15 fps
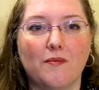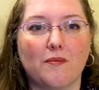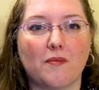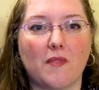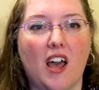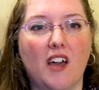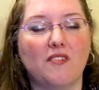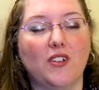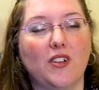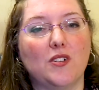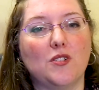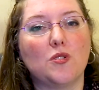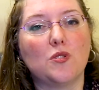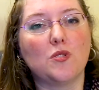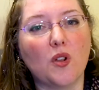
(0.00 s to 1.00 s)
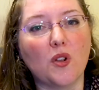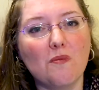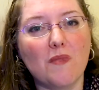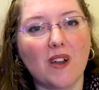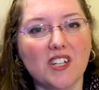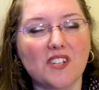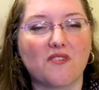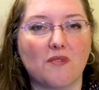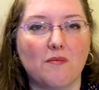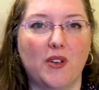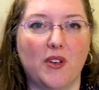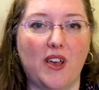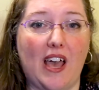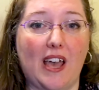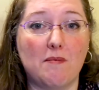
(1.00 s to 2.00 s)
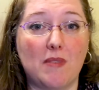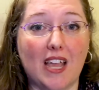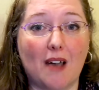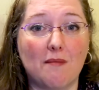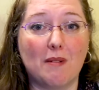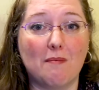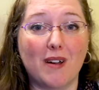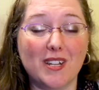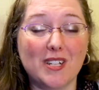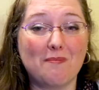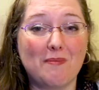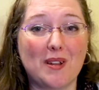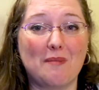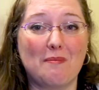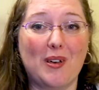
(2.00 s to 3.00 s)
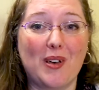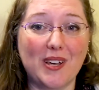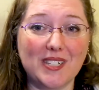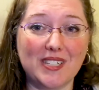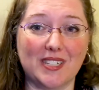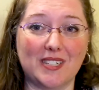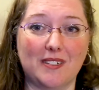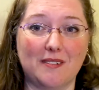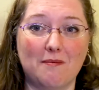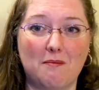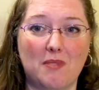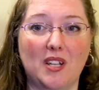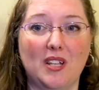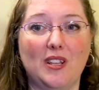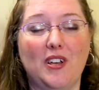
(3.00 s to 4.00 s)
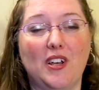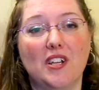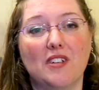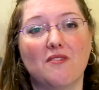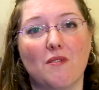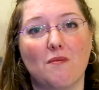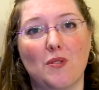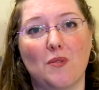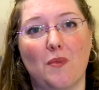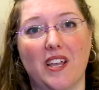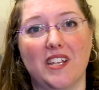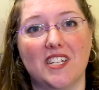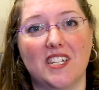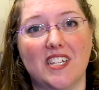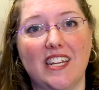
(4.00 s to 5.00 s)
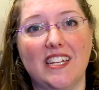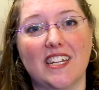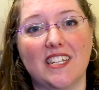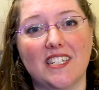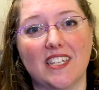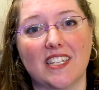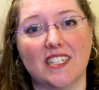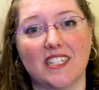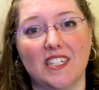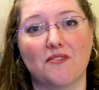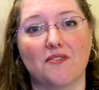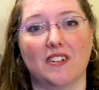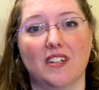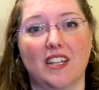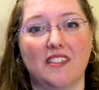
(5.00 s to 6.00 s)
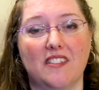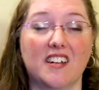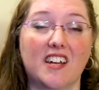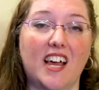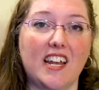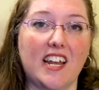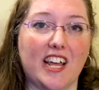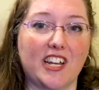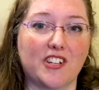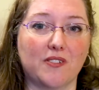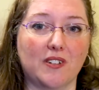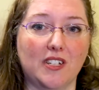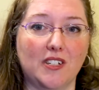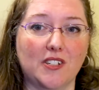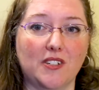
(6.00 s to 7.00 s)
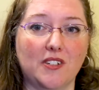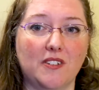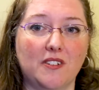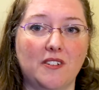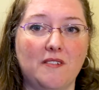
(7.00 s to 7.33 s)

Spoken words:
I've learned so much from her and become a much better person by learning from the ways she does things differently than I naturally do.